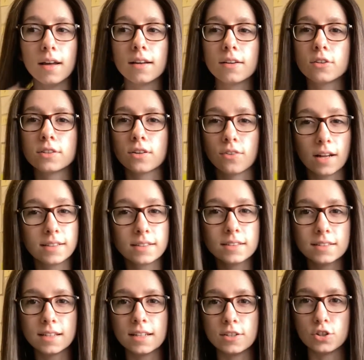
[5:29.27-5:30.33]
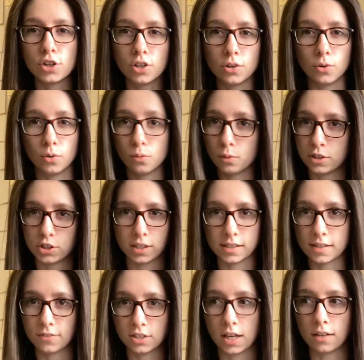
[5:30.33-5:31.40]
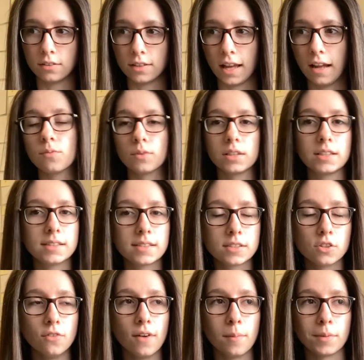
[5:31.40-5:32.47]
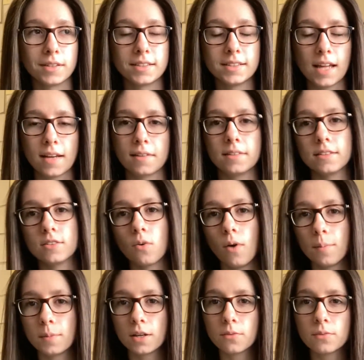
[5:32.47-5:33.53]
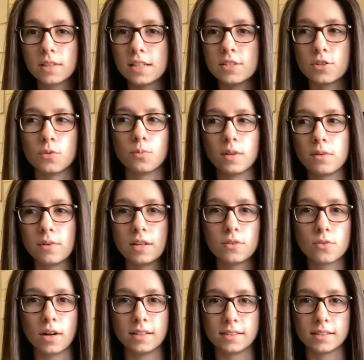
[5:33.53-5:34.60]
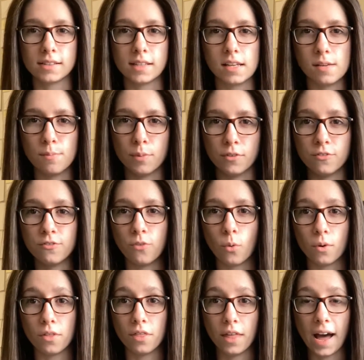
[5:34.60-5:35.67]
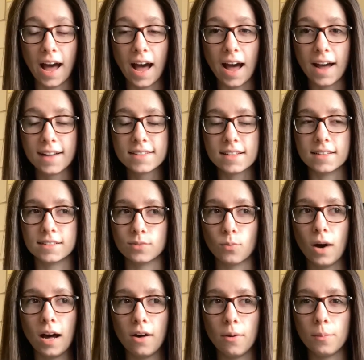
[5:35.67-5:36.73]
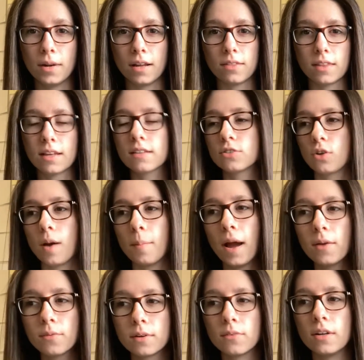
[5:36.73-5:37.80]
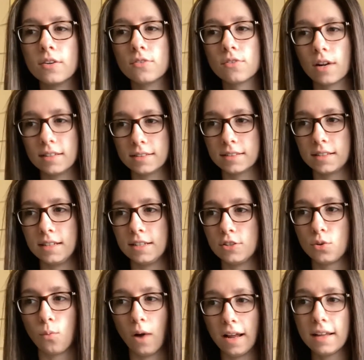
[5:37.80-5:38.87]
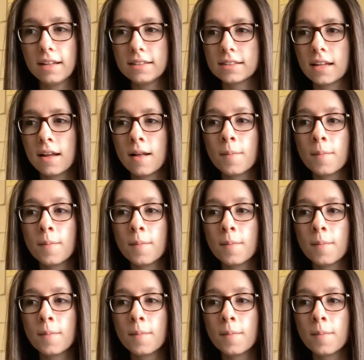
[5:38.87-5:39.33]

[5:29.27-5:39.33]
Crescent City 2, which doesn't have a title yet, releases November 2nd, so I'm gonna need to reread Crescent City before that as well. But I think, so I might reread Crescent City twice.